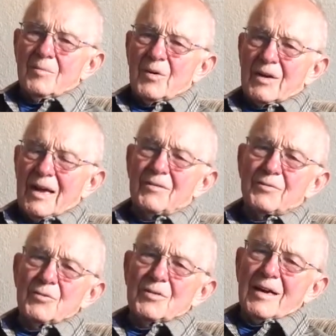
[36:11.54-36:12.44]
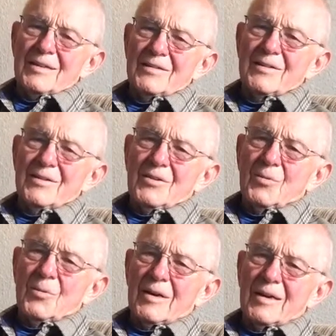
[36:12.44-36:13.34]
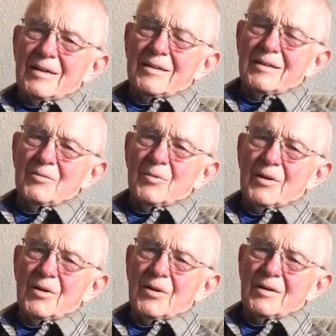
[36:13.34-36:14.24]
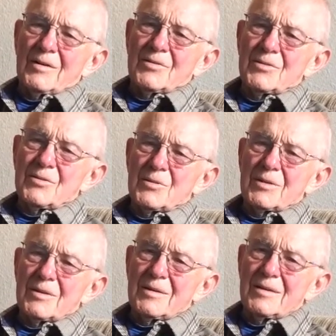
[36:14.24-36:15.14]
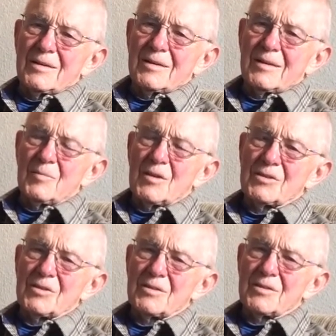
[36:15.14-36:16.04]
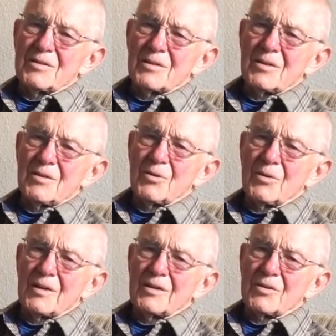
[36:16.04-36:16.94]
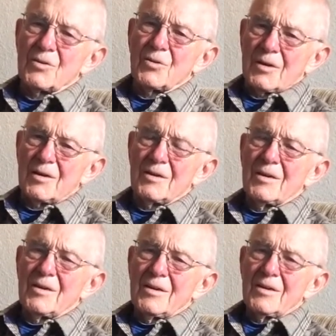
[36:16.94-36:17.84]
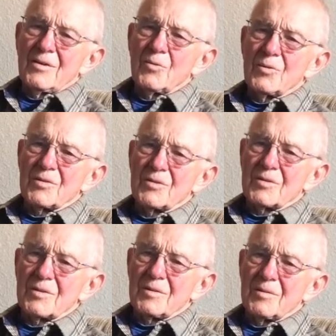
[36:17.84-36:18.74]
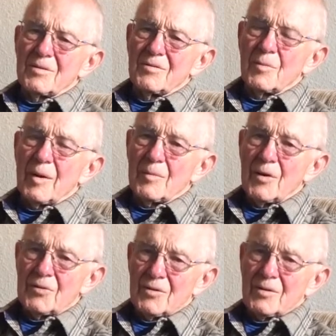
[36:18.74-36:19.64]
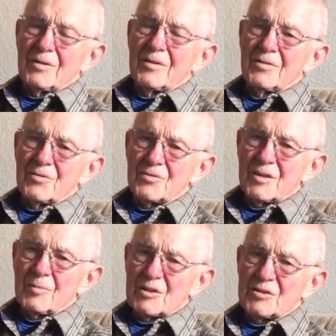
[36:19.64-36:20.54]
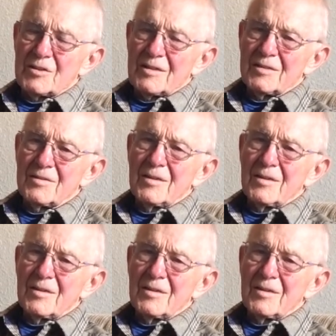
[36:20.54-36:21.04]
but after that, when I went on to, I mentioned learning to cook with from my mother to some extent,